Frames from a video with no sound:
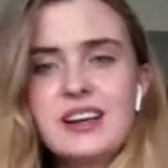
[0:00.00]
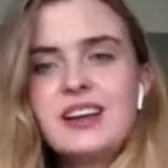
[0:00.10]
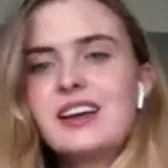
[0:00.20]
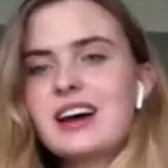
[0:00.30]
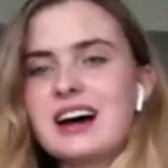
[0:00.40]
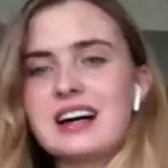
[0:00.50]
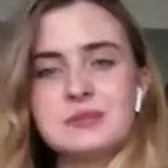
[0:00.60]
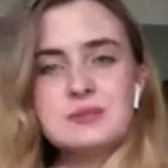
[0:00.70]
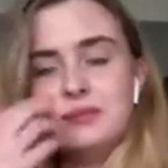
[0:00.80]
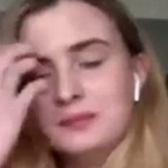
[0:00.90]
Thank you
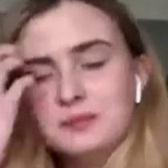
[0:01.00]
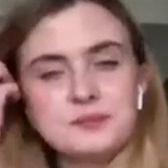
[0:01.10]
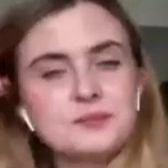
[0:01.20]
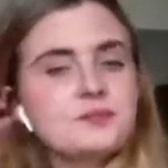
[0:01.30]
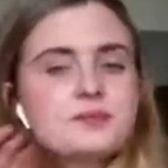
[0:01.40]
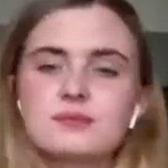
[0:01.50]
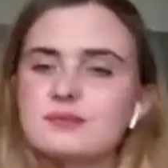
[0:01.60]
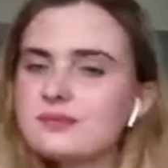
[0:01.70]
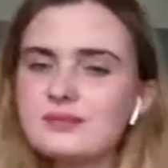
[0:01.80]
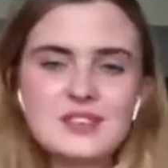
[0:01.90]
so much for having
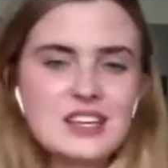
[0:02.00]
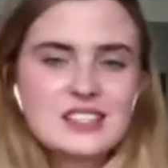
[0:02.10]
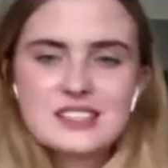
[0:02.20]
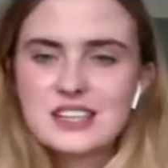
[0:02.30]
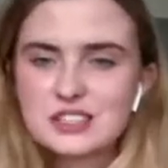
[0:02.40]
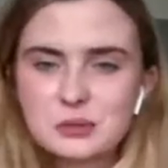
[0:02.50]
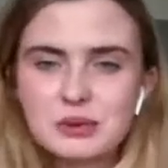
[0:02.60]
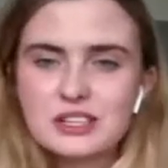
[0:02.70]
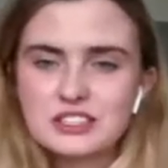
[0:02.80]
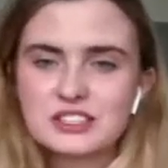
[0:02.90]
me, and I'll talk to
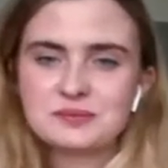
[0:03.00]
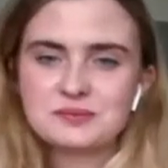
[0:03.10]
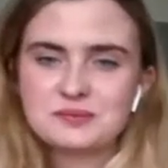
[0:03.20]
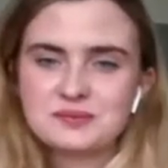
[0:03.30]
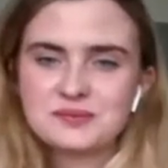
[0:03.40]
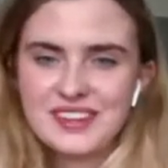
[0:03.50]
you soon, I hope.